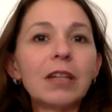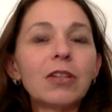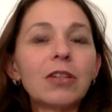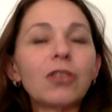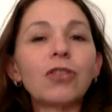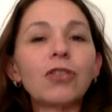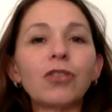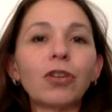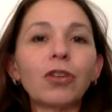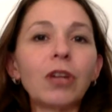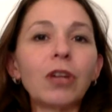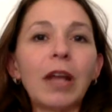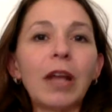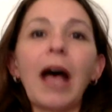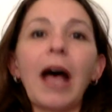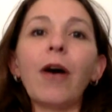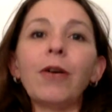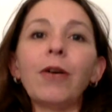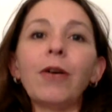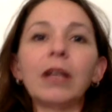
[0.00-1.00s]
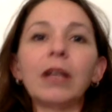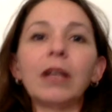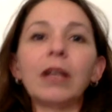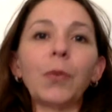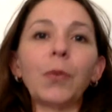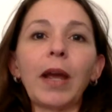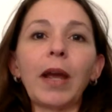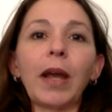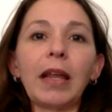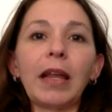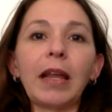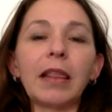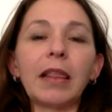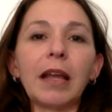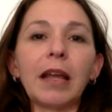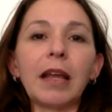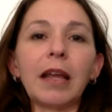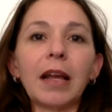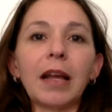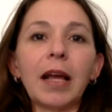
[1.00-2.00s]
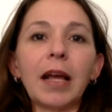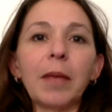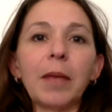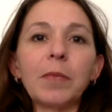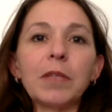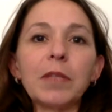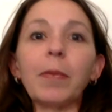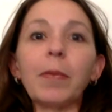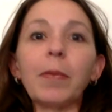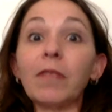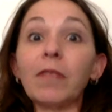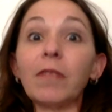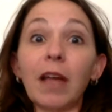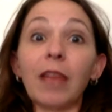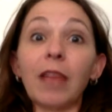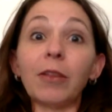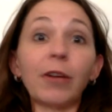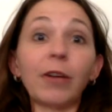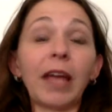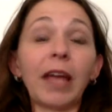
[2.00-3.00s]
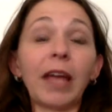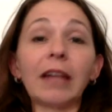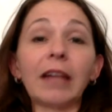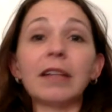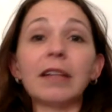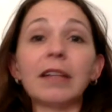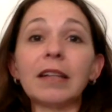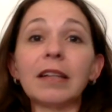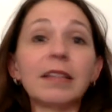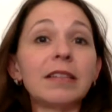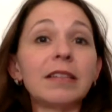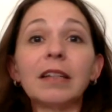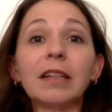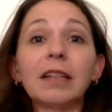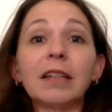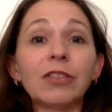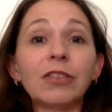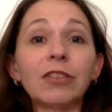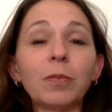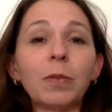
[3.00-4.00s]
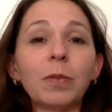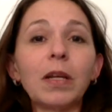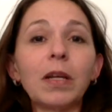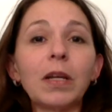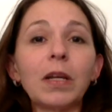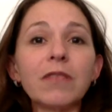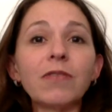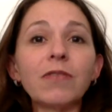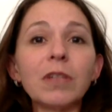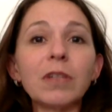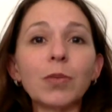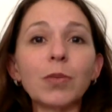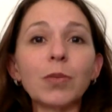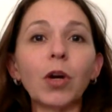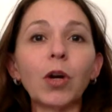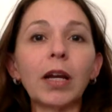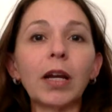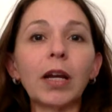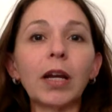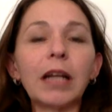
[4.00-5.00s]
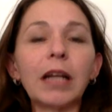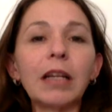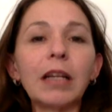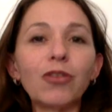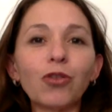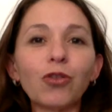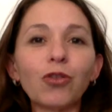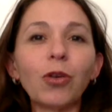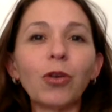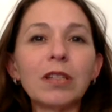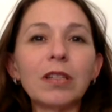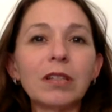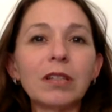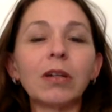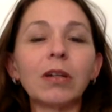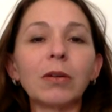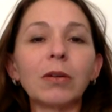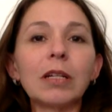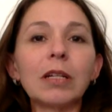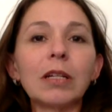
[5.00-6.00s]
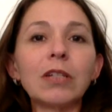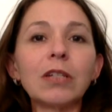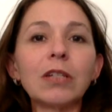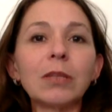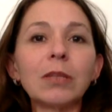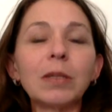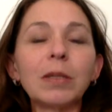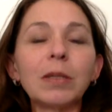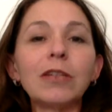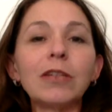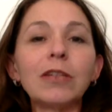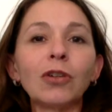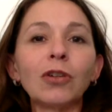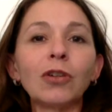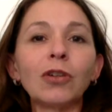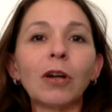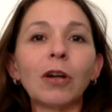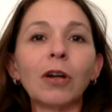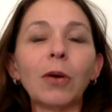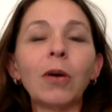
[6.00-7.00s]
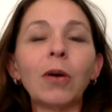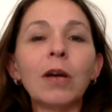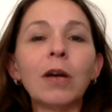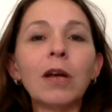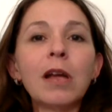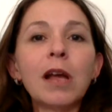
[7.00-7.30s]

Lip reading: stood out in a way that some of the other candidates didn't, just because of his work and his choice to go into Peds Neuro.